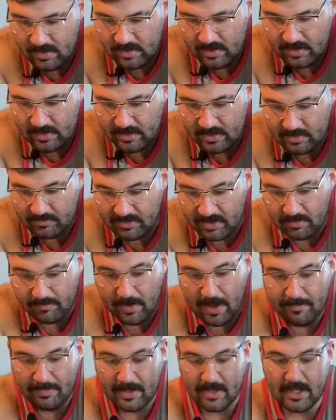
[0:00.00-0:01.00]
then I'm gonna
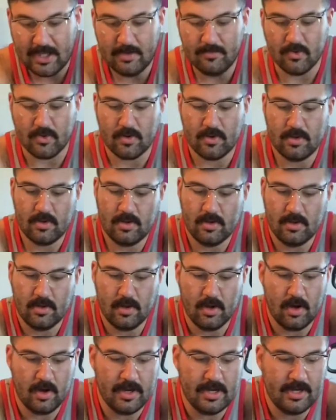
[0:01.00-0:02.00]
pop a label
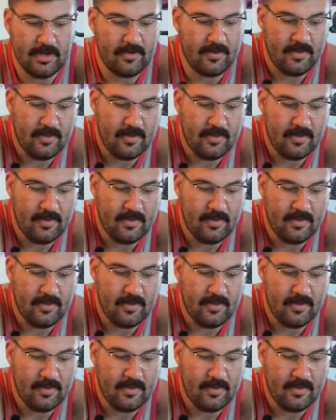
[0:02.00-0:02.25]
on it